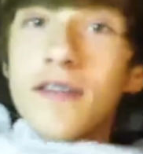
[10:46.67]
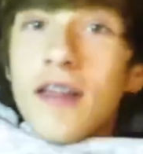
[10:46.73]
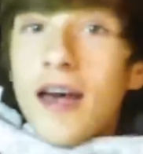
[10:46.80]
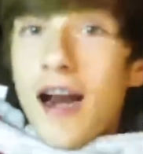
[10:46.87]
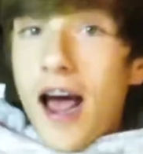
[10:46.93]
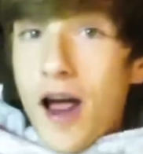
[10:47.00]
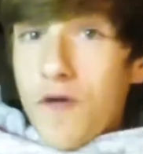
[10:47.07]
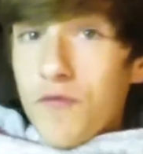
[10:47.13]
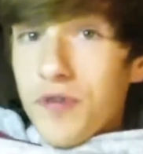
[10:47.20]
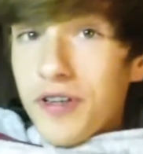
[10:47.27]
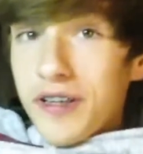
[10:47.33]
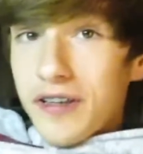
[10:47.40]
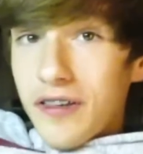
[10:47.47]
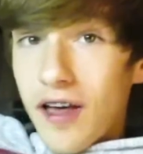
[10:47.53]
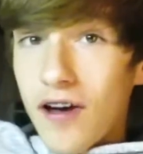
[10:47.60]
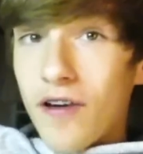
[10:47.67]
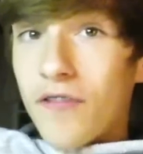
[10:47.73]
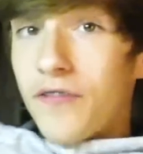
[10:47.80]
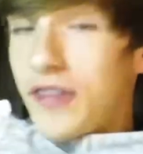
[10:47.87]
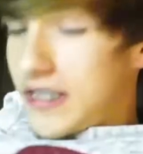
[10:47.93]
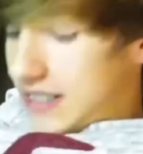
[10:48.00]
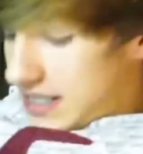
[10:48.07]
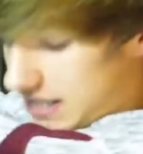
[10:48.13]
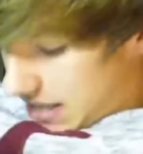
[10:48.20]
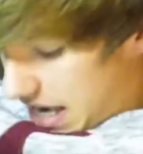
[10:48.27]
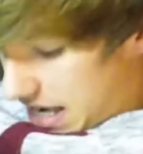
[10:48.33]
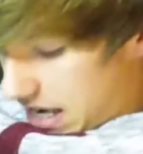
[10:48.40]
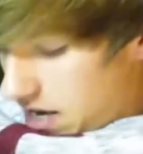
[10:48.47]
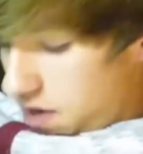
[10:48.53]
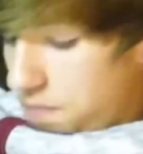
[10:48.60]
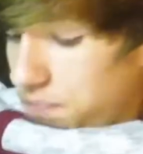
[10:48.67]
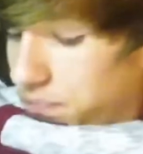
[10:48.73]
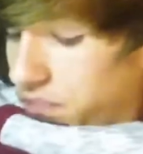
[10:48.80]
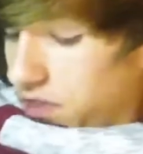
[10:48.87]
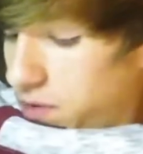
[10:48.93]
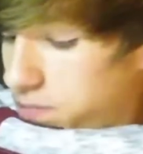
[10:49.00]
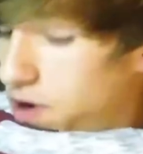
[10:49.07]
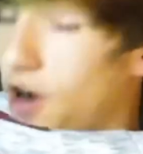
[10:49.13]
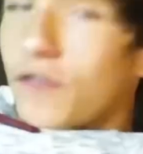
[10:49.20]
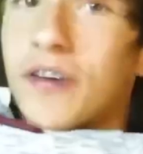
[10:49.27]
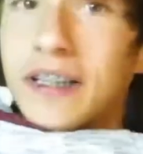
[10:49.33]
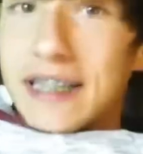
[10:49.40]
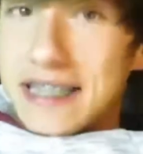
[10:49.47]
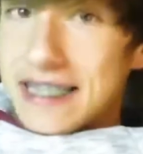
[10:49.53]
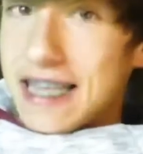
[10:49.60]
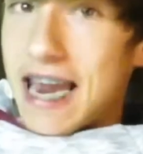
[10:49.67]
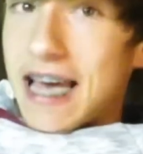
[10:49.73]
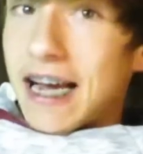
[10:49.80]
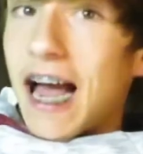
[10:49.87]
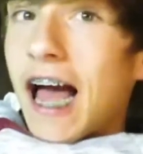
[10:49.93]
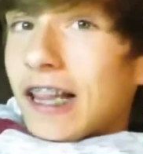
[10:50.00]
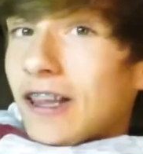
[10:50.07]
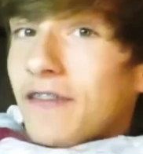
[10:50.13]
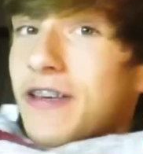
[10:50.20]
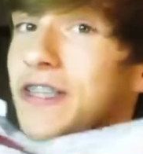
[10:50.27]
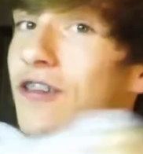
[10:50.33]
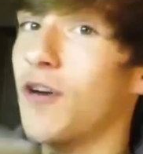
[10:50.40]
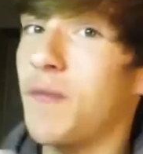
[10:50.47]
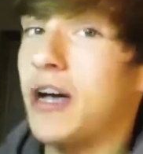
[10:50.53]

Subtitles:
that I really love. This is like perfect aesthetic. I love it so